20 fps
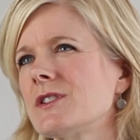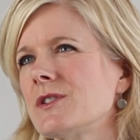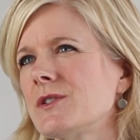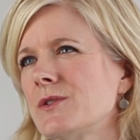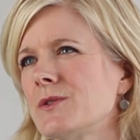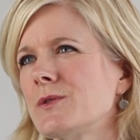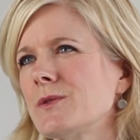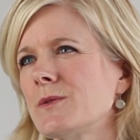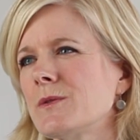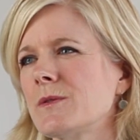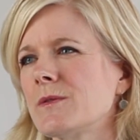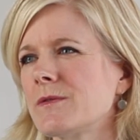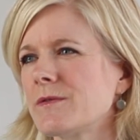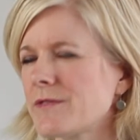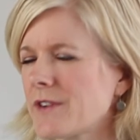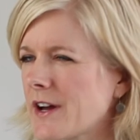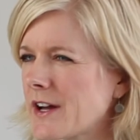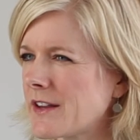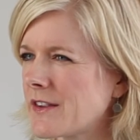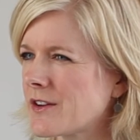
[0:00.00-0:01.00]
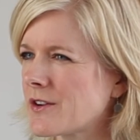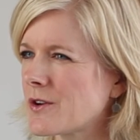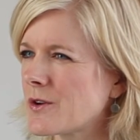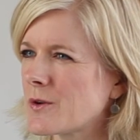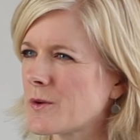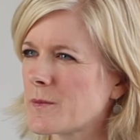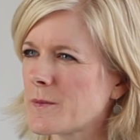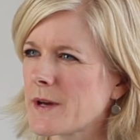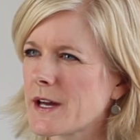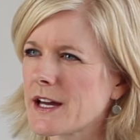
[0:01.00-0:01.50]
to find their
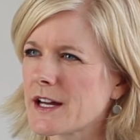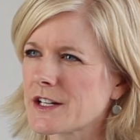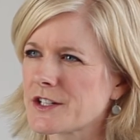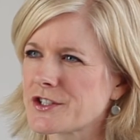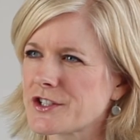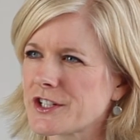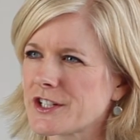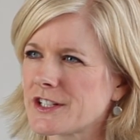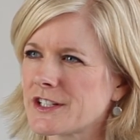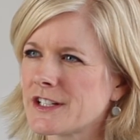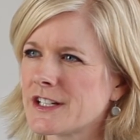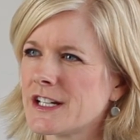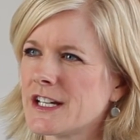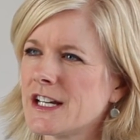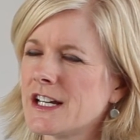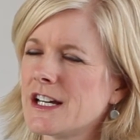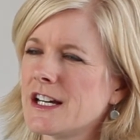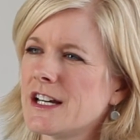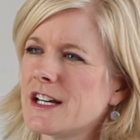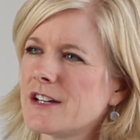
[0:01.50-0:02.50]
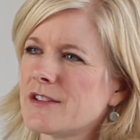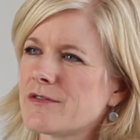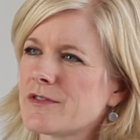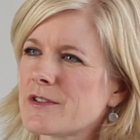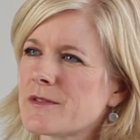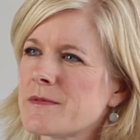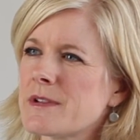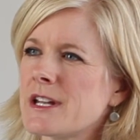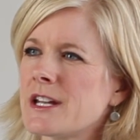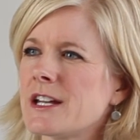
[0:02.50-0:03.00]
own passion. For
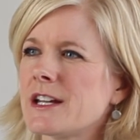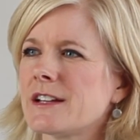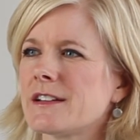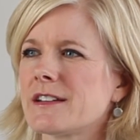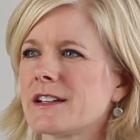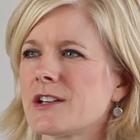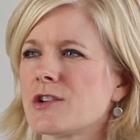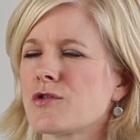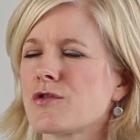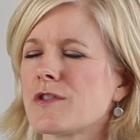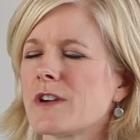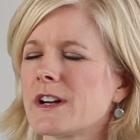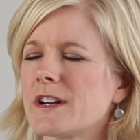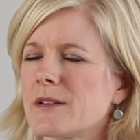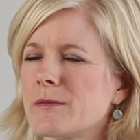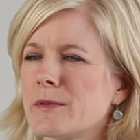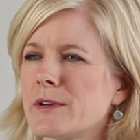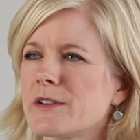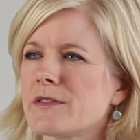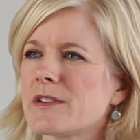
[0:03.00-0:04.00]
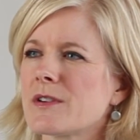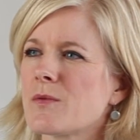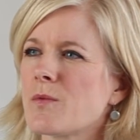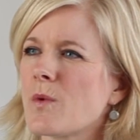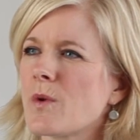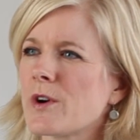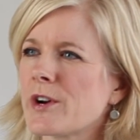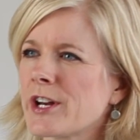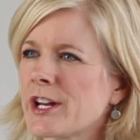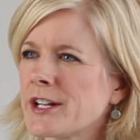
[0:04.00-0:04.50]
me, it's incredibly
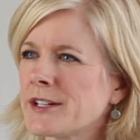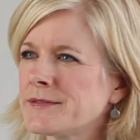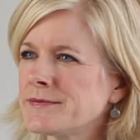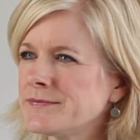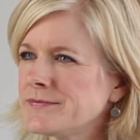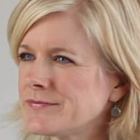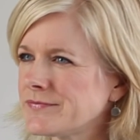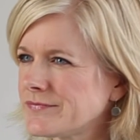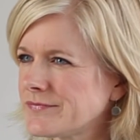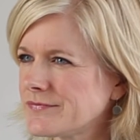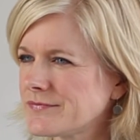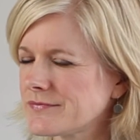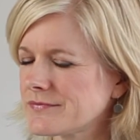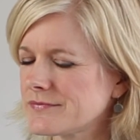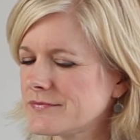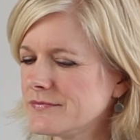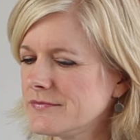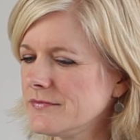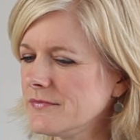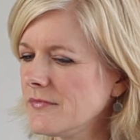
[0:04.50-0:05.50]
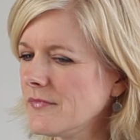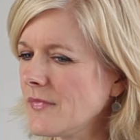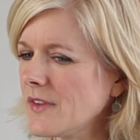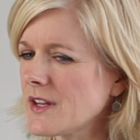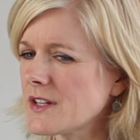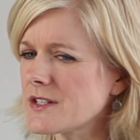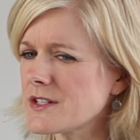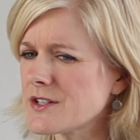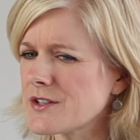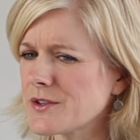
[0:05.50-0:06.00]
rewarding
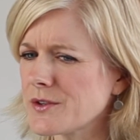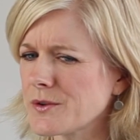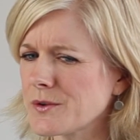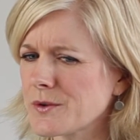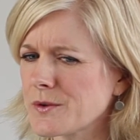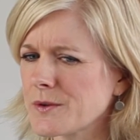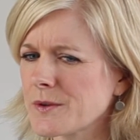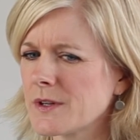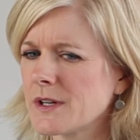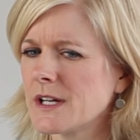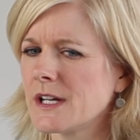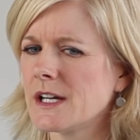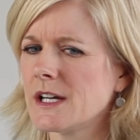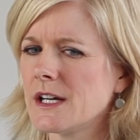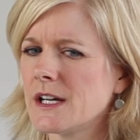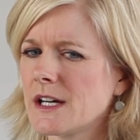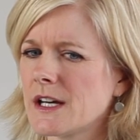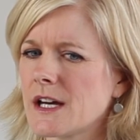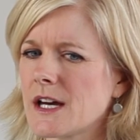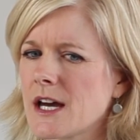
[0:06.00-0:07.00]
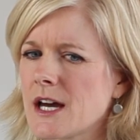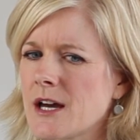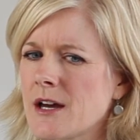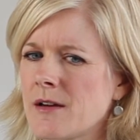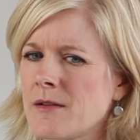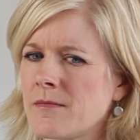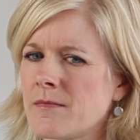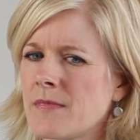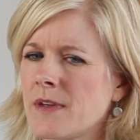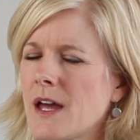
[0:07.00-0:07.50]
to
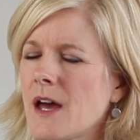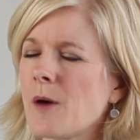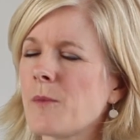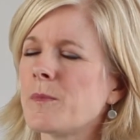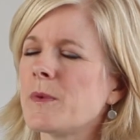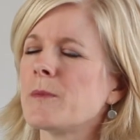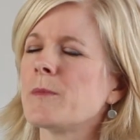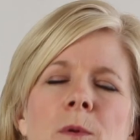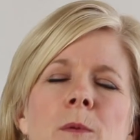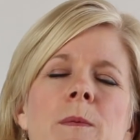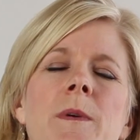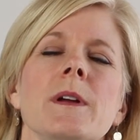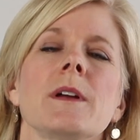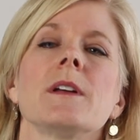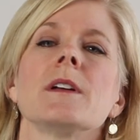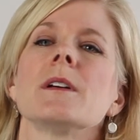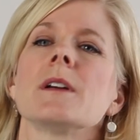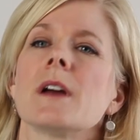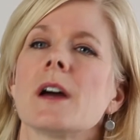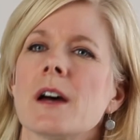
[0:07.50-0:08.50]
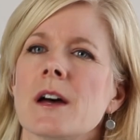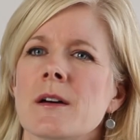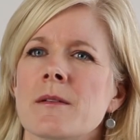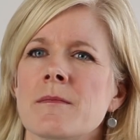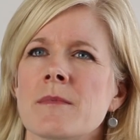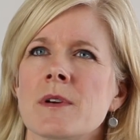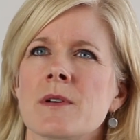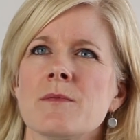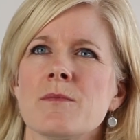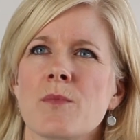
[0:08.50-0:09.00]
help people
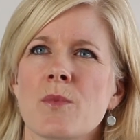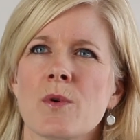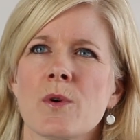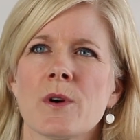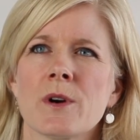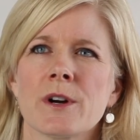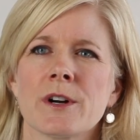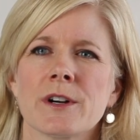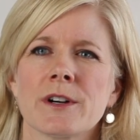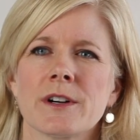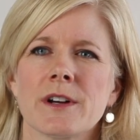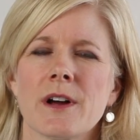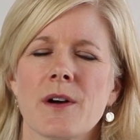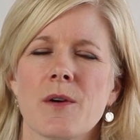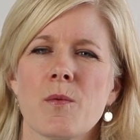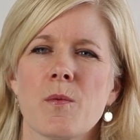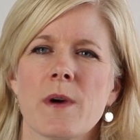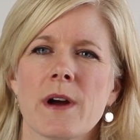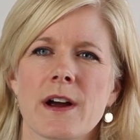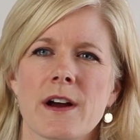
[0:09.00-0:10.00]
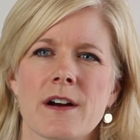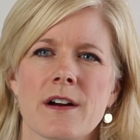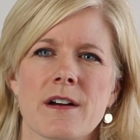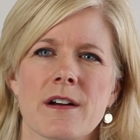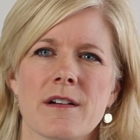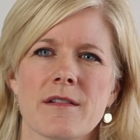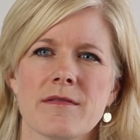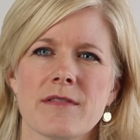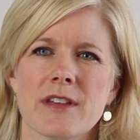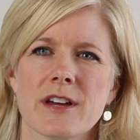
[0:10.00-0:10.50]
become more aware
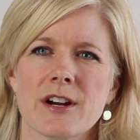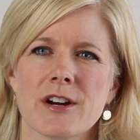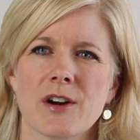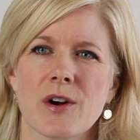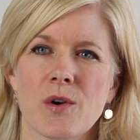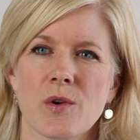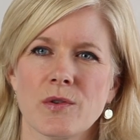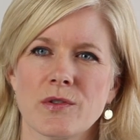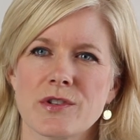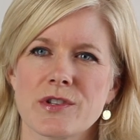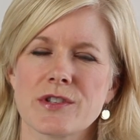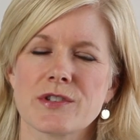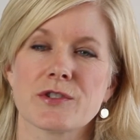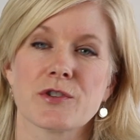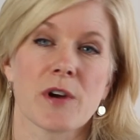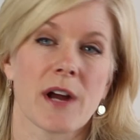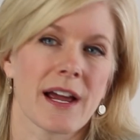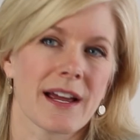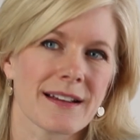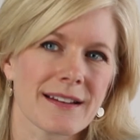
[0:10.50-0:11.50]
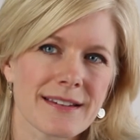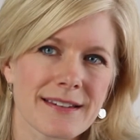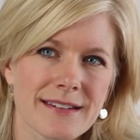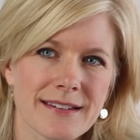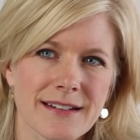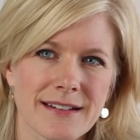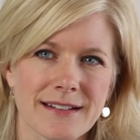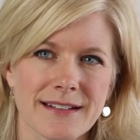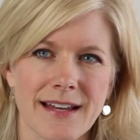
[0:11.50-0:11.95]
of their own strengths and